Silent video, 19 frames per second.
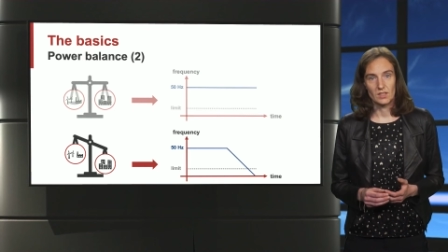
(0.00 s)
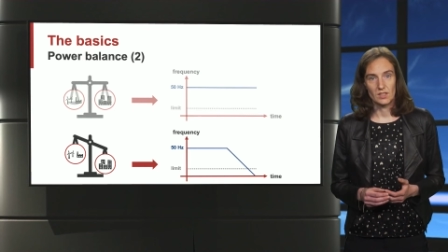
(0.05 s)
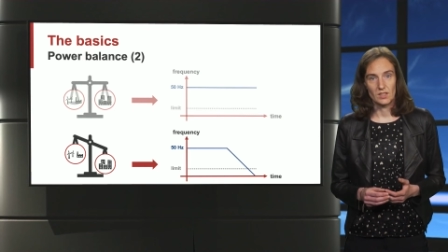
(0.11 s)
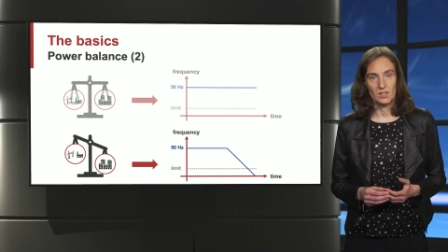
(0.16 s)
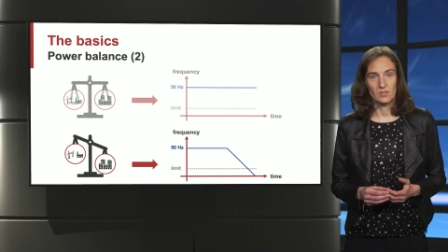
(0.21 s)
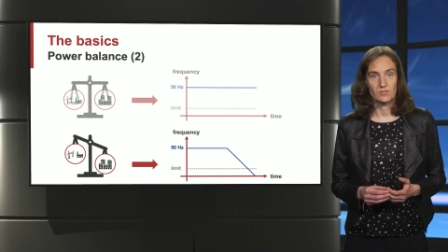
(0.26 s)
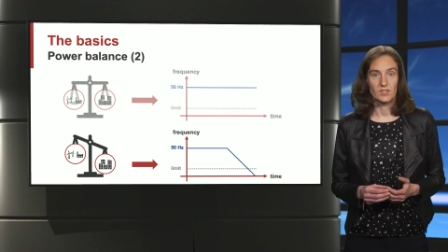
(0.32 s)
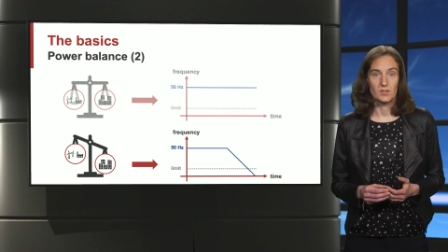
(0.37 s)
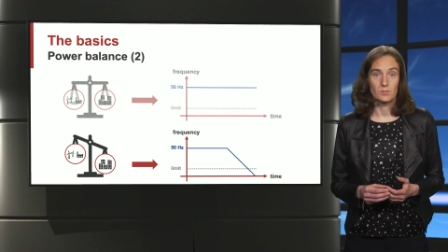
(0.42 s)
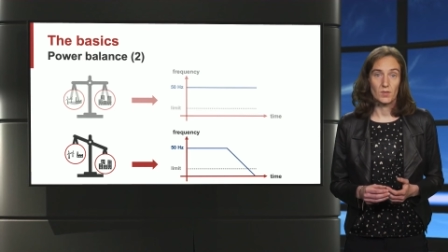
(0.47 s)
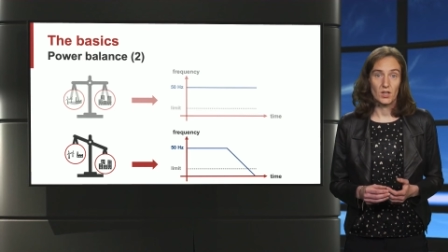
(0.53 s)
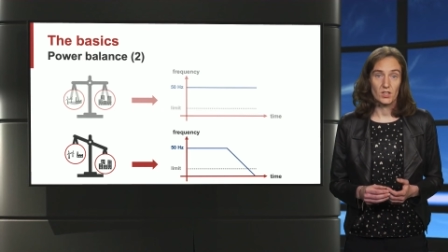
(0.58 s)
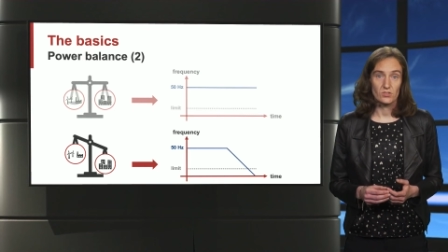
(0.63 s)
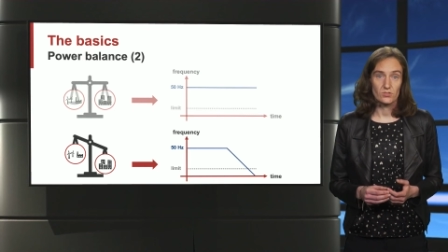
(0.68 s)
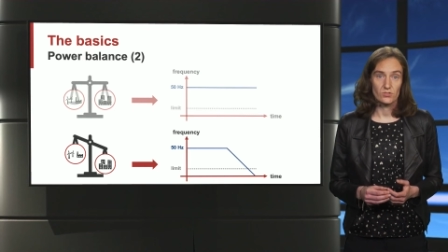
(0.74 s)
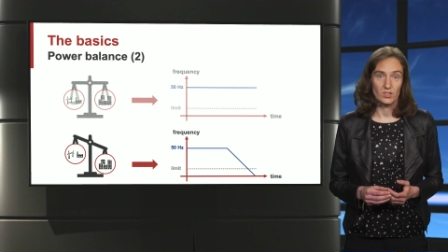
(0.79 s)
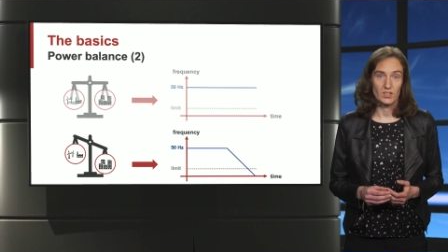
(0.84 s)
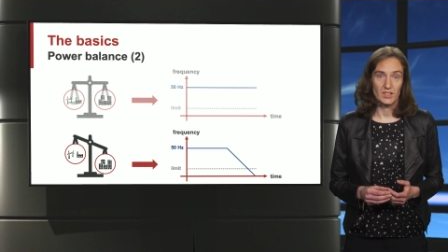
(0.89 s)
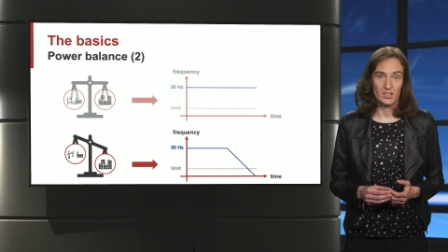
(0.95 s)
if
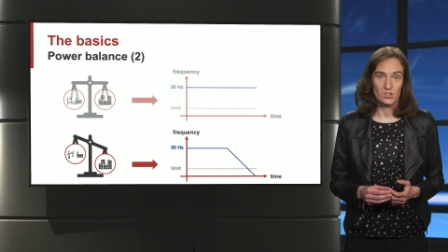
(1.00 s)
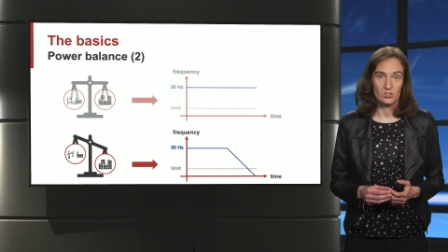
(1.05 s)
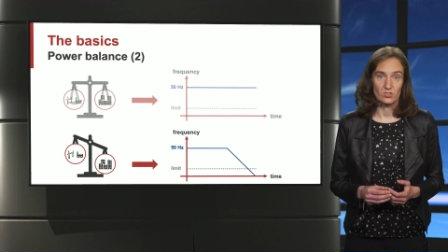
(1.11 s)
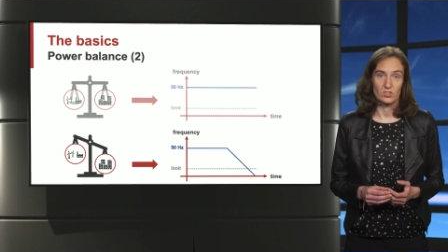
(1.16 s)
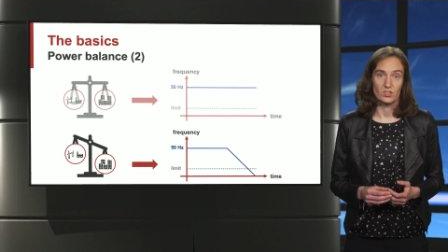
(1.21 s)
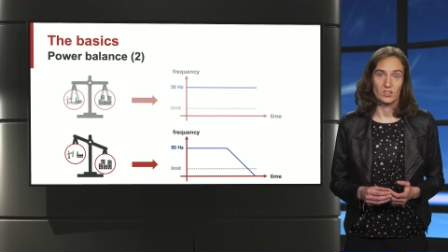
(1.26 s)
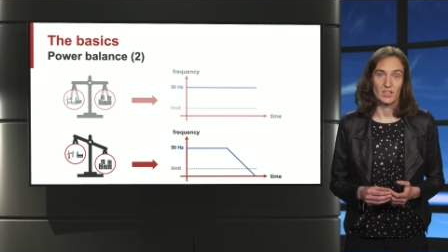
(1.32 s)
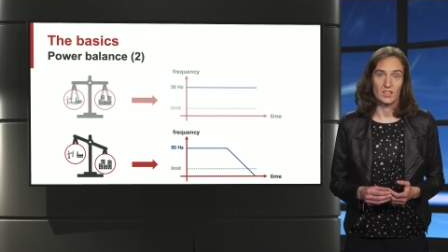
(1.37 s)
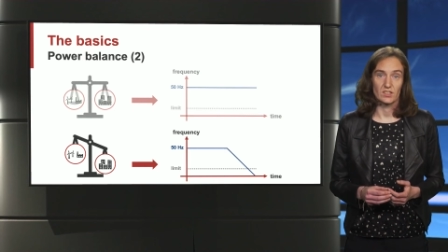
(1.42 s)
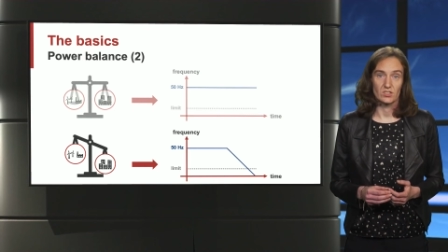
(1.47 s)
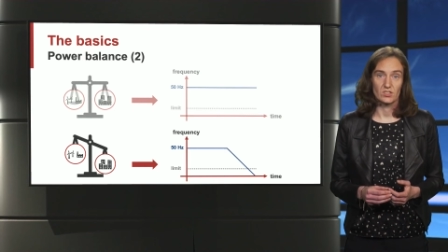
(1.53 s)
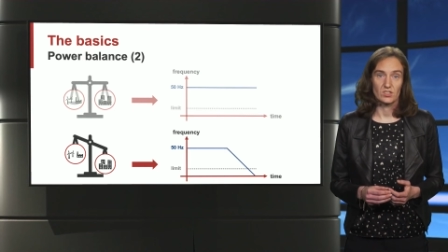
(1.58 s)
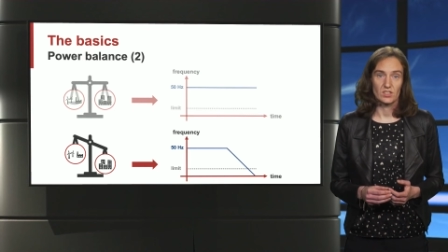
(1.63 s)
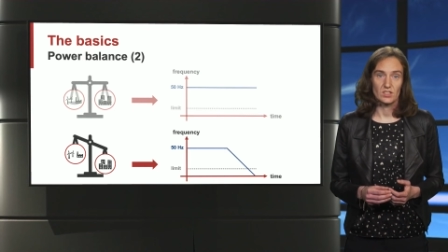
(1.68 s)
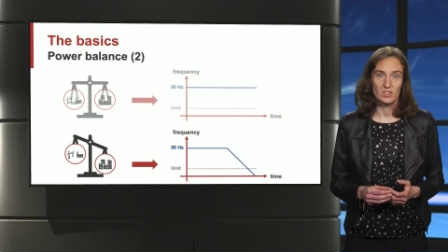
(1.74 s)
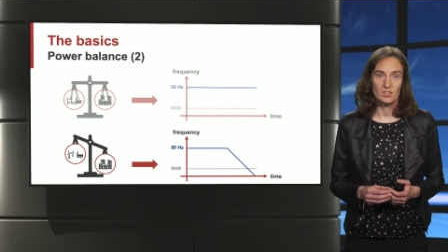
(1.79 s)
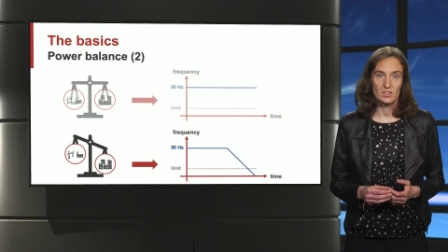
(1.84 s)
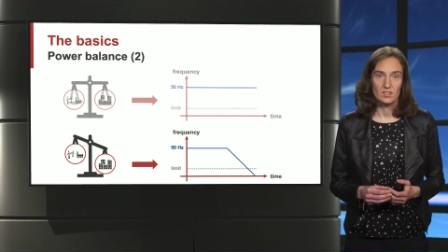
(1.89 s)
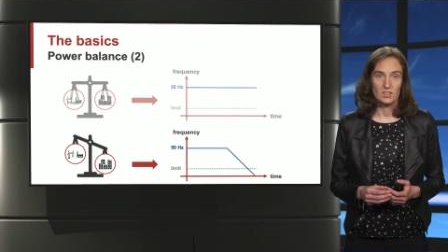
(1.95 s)
demand for electrical
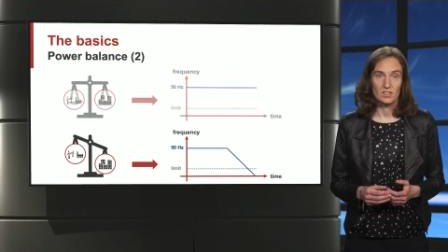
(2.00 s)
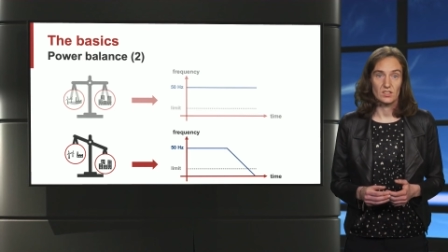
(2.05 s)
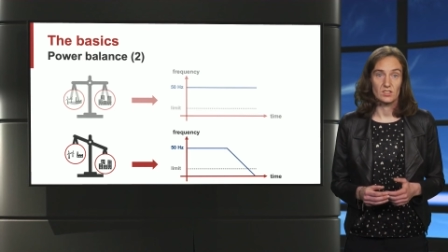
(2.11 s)
energy